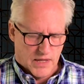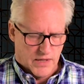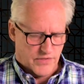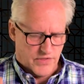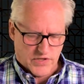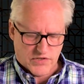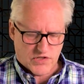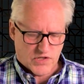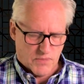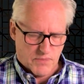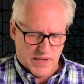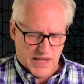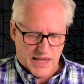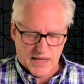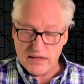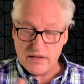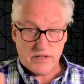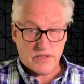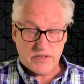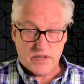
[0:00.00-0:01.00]
This
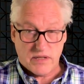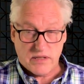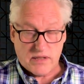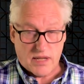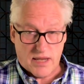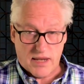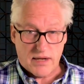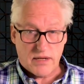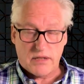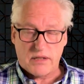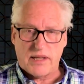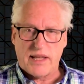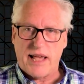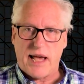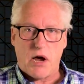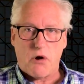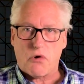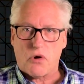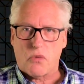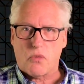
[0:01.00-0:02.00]
demand is entirely
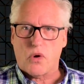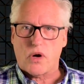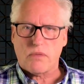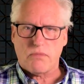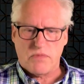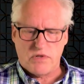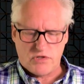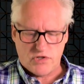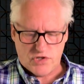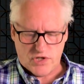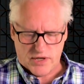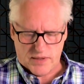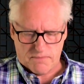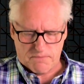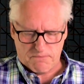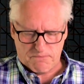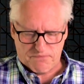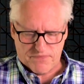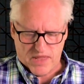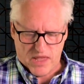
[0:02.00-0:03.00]
our
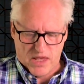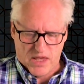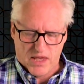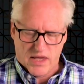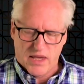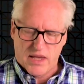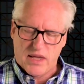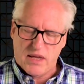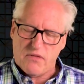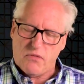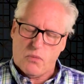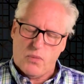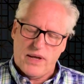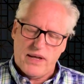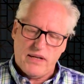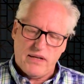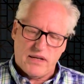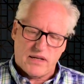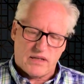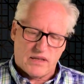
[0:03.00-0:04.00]
workmanship. If
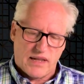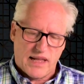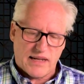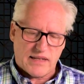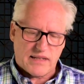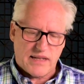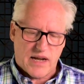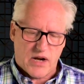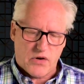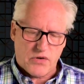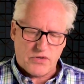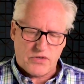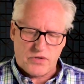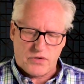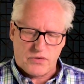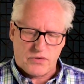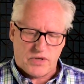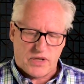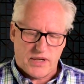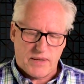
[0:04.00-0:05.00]
we neglect our
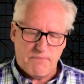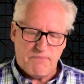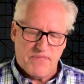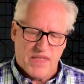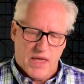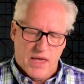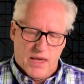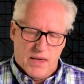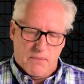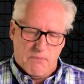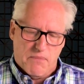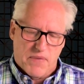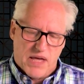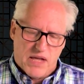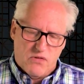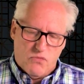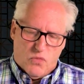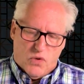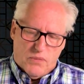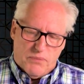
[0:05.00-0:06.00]
duty,
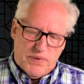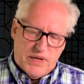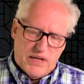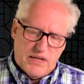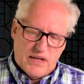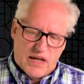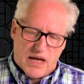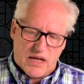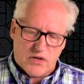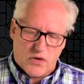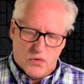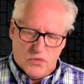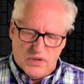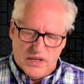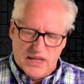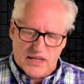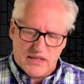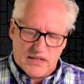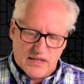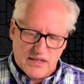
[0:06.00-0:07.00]
men will be not
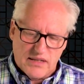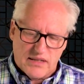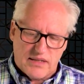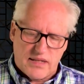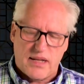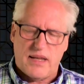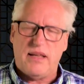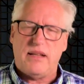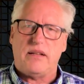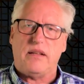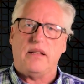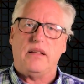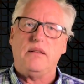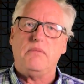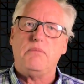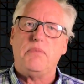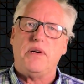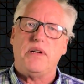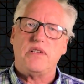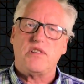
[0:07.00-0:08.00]
only
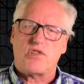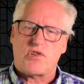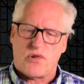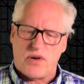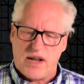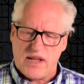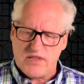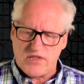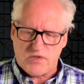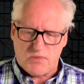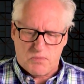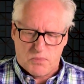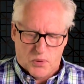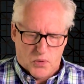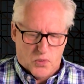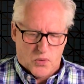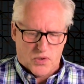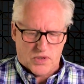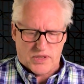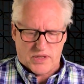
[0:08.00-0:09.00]
contented, but
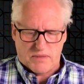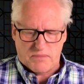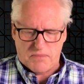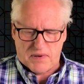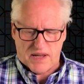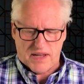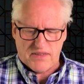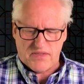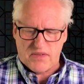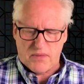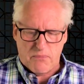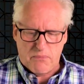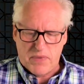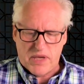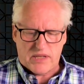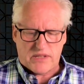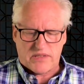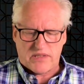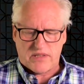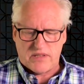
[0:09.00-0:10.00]
transported by the
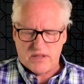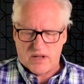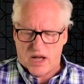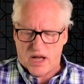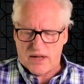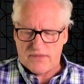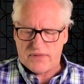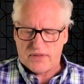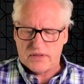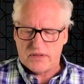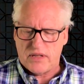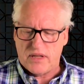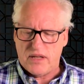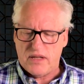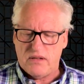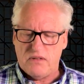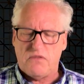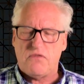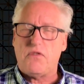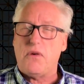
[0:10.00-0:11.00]
mixed novelty
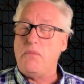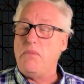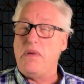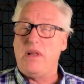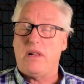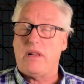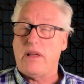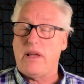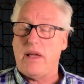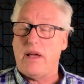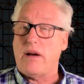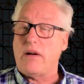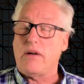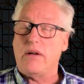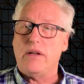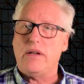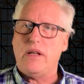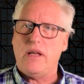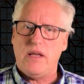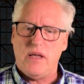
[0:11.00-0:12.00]
and
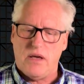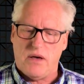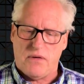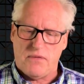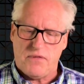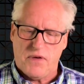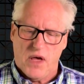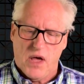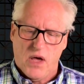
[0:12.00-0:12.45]
familiarity of